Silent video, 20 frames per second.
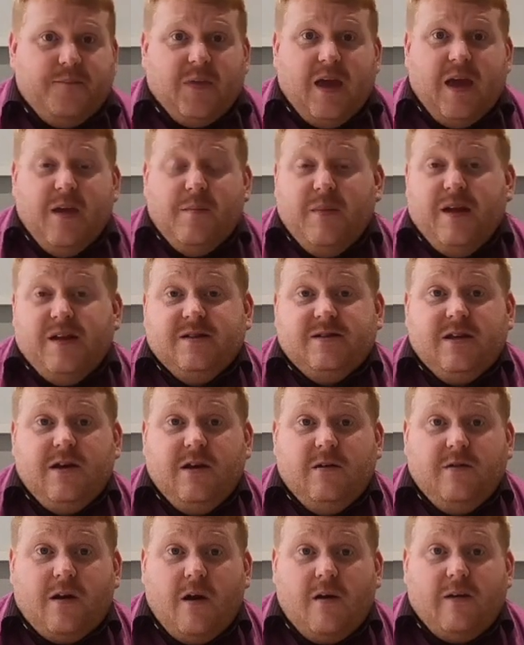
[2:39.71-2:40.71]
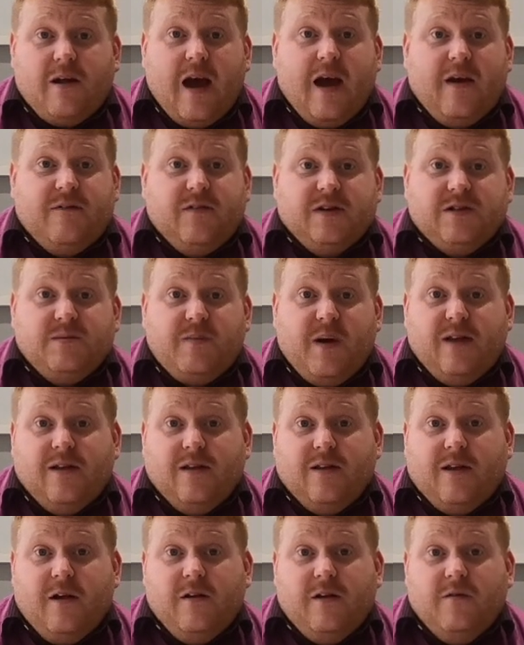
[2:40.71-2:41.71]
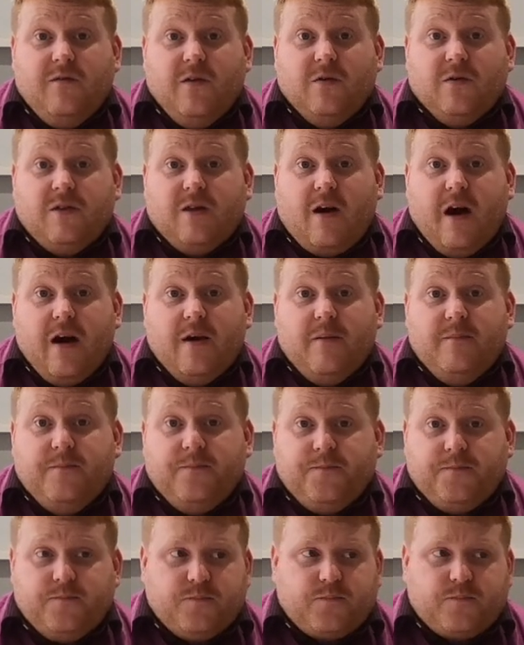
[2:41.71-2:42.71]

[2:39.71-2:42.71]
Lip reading: It means that you don't have to spend a load of your time